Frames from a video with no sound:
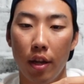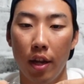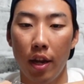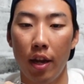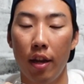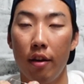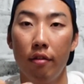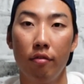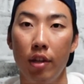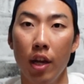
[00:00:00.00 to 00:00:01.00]
And
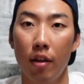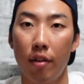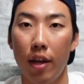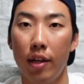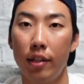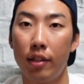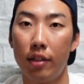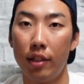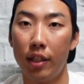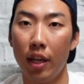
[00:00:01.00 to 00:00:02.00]
yeah, that is
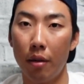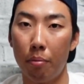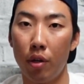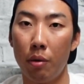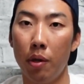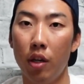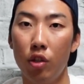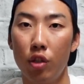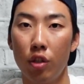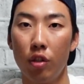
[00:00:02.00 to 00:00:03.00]
the setup pretty
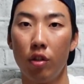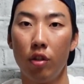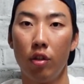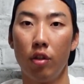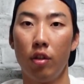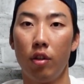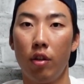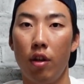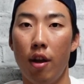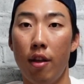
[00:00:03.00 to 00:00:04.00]
much.
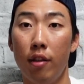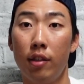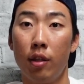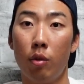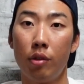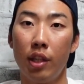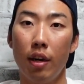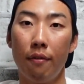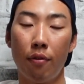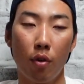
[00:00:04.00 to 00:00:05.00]
And this is a whole
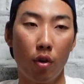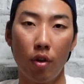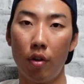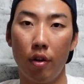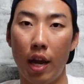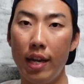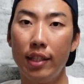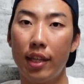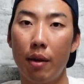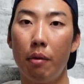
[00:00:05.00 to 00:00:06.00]
setup for any
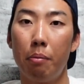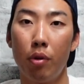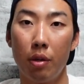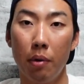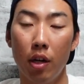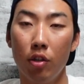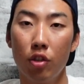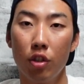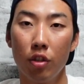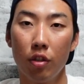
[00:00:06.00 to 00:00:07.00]
salmon pretty
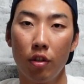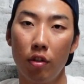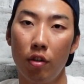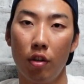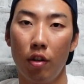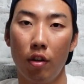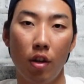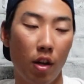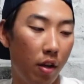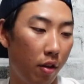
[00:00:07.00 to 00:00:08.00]
much,
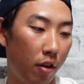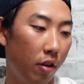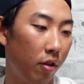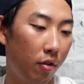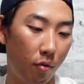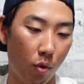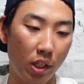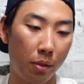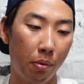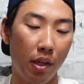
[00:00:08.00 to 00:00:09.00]
either white
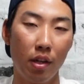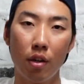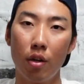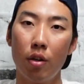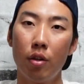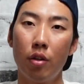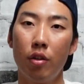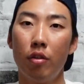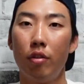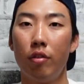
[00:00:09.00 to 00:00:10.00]
spring,
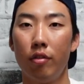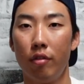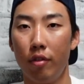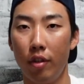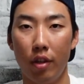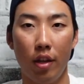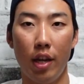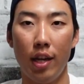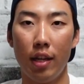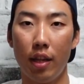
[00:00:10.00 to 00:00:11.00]
coho,
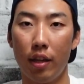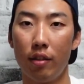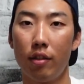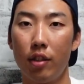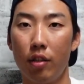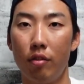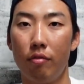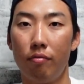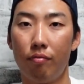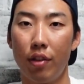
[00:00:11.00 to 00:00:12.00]
anything. So
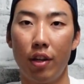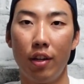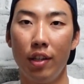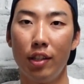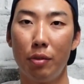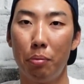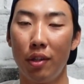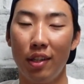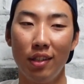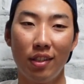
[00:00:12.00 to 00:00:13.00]
there it is,
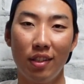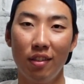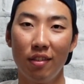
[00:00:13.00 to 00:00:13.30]
pretty easy.